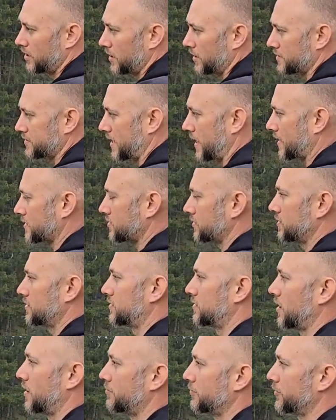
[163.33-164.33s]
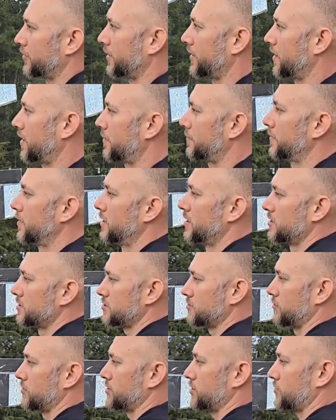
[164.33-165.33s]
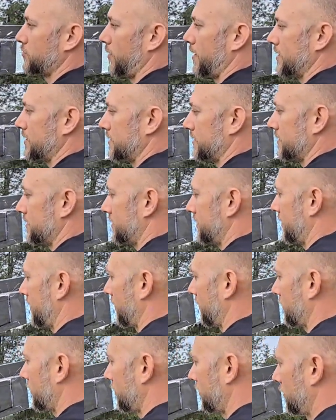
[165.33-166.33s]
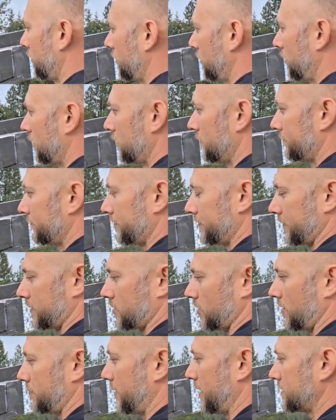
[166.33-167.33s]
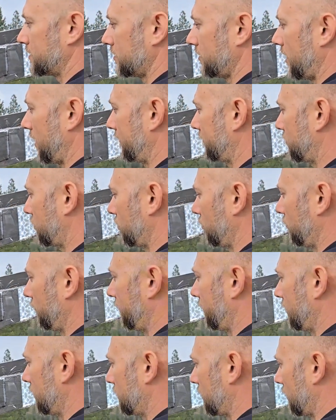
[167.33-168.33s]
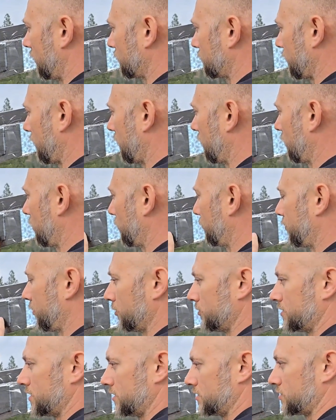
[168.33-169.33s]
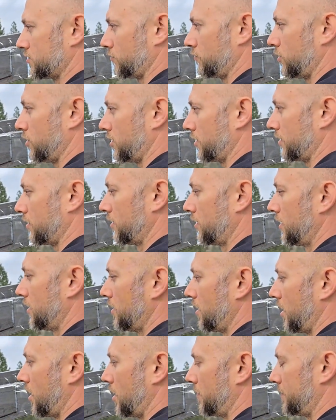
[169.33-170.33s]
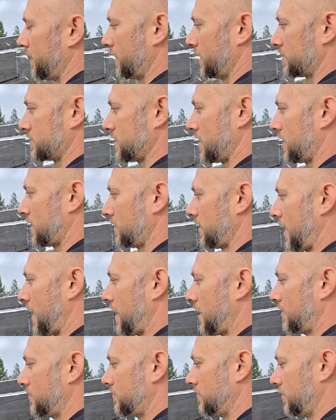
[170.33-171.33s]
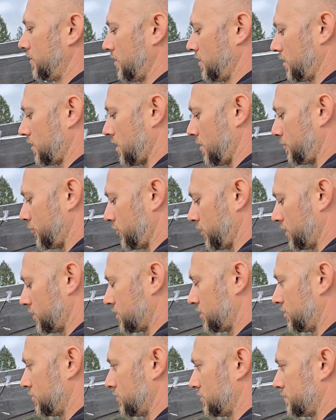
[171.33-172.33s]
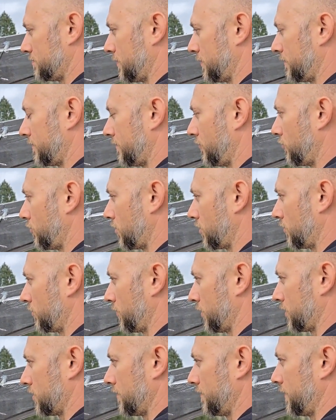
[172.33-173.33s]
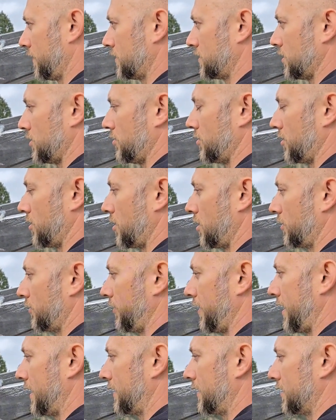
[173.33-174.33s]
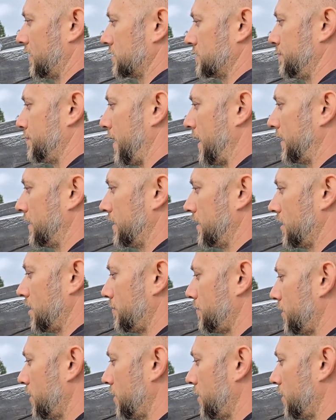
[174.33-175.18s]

is I actually doubled it up, so it's twice as thick. So I basically have two V-tails right here built into one, because I had a couple issues before with the V-tail on a hard landing bending up